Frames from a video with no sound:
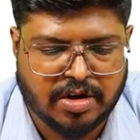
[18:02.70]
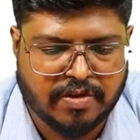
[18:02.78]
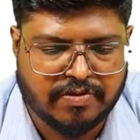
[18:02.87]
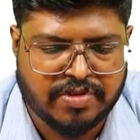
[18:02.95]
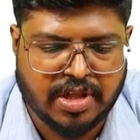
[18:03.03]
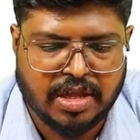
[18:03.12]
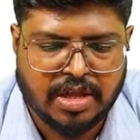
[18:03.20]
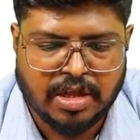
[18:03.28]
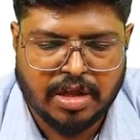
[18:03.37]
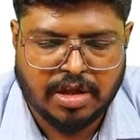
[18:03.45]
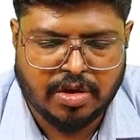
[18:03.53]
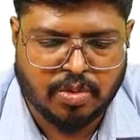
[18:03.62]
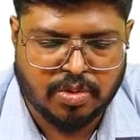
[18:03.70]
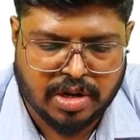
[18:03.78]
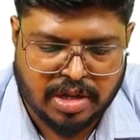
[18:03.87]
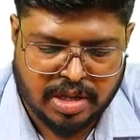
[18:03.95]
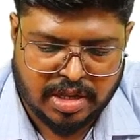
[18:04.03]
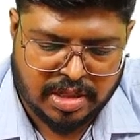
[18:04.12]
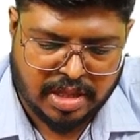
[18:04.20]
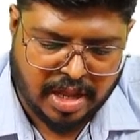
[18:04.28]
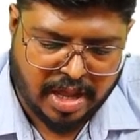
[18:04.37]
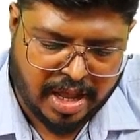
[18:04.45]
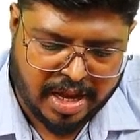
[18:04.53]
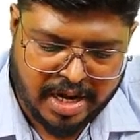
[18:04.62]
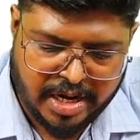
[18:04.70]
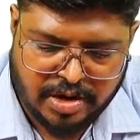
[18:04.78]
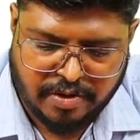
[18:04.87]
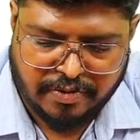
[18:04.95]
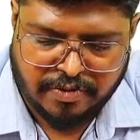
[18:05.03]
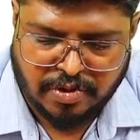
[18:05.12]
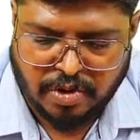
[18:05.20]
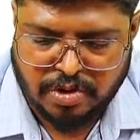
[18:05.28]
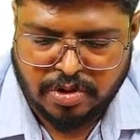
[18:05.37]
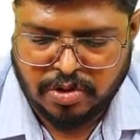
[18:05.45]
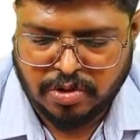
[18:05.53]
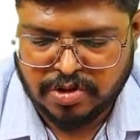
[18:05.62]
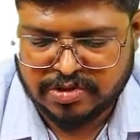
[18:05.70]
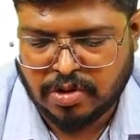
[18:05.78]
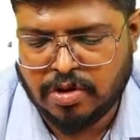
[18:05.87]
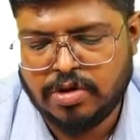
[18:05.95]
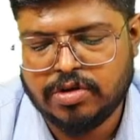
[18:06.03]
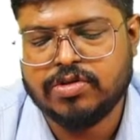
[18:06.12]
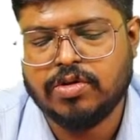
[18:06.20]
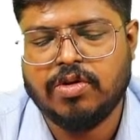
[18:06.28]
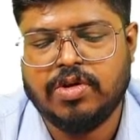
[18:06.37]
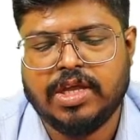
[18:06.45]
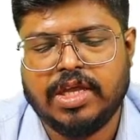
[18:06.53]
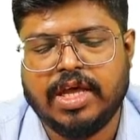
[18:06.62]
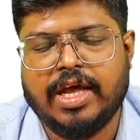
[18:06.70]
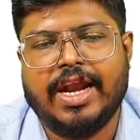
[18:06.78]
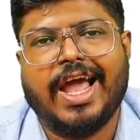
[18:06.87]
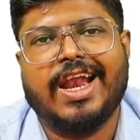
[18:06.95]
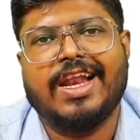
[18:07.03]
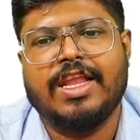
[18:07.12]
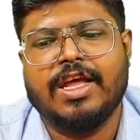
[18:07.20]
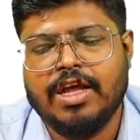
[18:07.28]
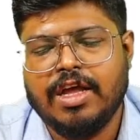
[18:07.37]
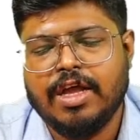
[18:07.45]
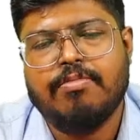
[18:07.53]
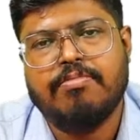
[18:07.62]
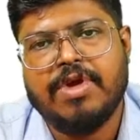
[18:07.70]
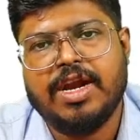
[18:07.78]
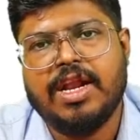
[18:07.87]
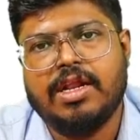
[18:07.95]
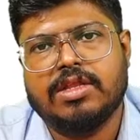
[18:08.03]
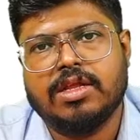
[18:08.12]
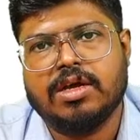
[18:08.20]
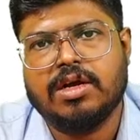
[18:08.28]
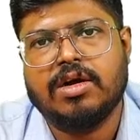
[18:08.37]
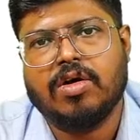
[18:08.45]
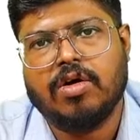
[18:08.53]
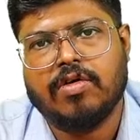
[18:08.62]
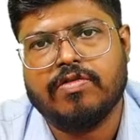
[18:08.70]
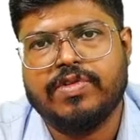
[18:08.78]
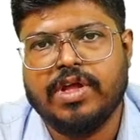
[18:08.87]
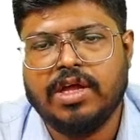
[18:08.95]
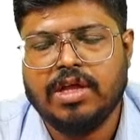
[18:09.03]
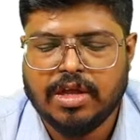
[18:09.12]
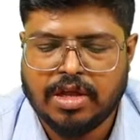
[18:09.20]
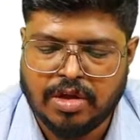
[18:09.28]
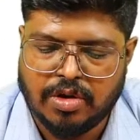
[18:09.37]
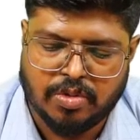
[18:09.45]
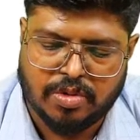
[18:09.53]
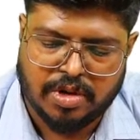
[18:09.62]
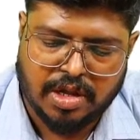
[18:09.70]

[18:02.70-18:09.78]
of the root. The height of contour is also here at the middle third of the root.